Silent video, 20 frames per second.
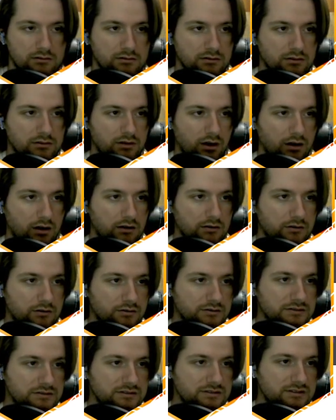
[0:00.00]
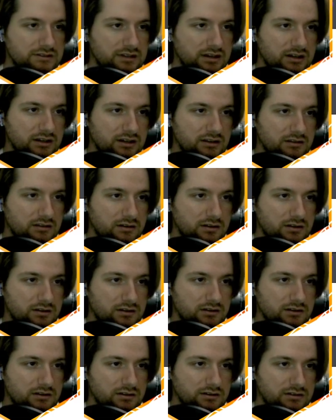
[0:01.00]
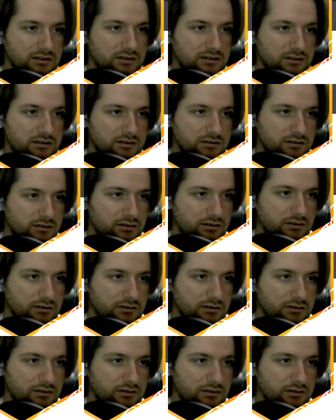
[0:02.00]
Carlos, stay logged in.